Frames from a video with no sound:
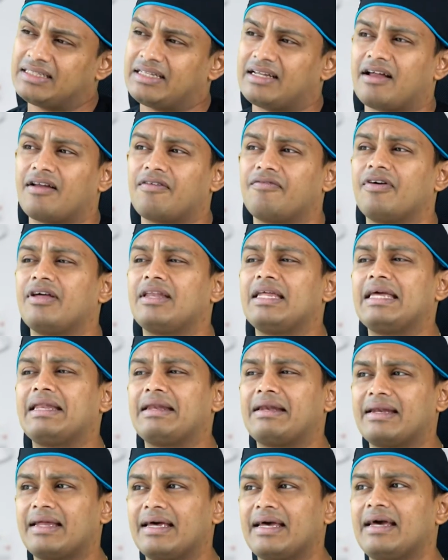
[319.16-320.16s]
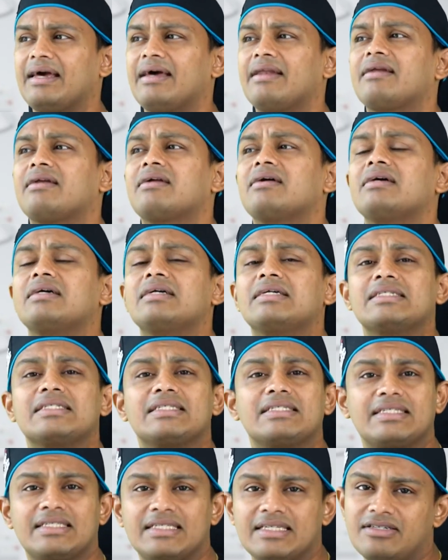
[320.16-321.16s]
There are very rare
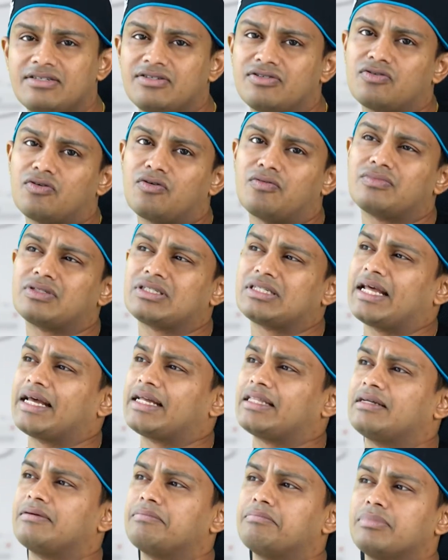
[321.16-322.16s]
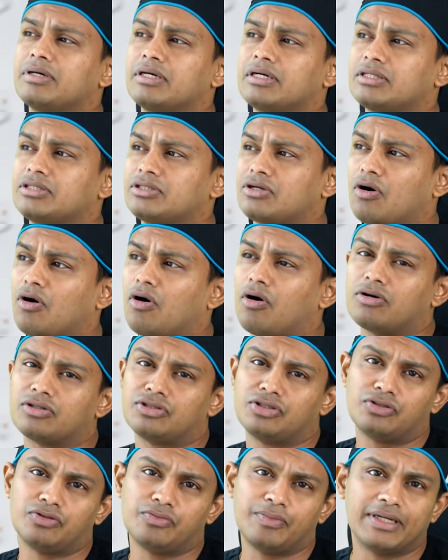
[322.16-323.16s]
syndromes like the
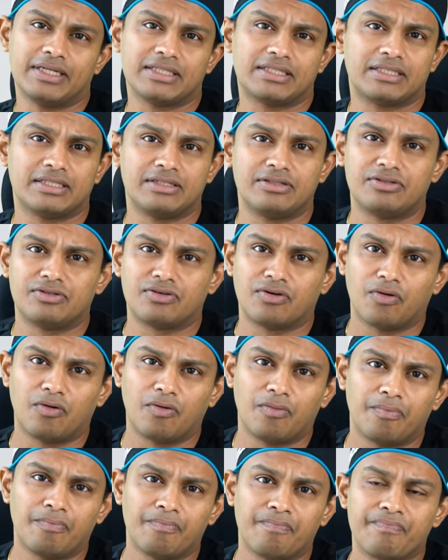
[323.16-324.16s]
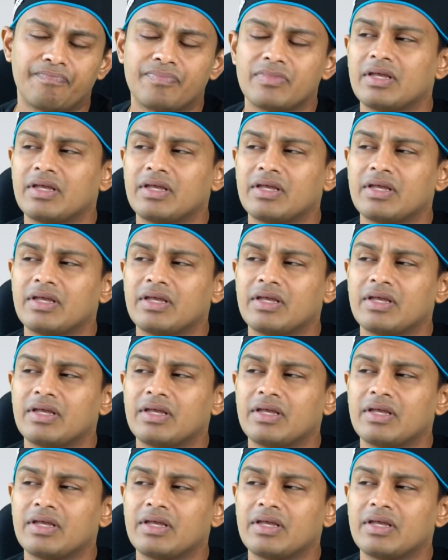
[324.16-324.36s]
Birt-Hogg-Dubé syndrome,